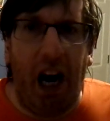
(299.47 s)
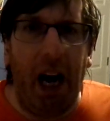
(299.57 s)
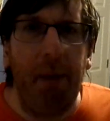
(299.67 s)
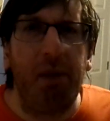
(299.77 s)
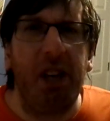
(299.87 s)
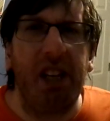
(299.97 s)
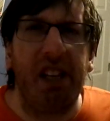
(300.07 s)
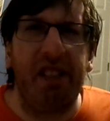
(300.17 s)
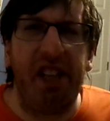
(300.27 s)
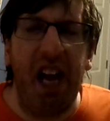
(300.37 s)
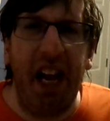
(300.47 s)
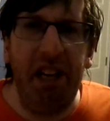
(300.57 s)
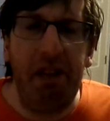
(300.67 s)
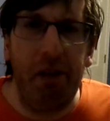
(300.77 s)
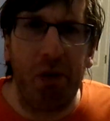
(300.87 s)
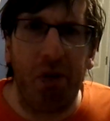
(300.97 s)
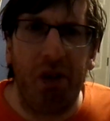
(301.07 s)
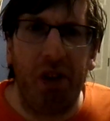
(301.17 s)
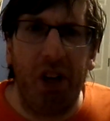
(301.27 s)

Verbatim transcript: I'm going to continue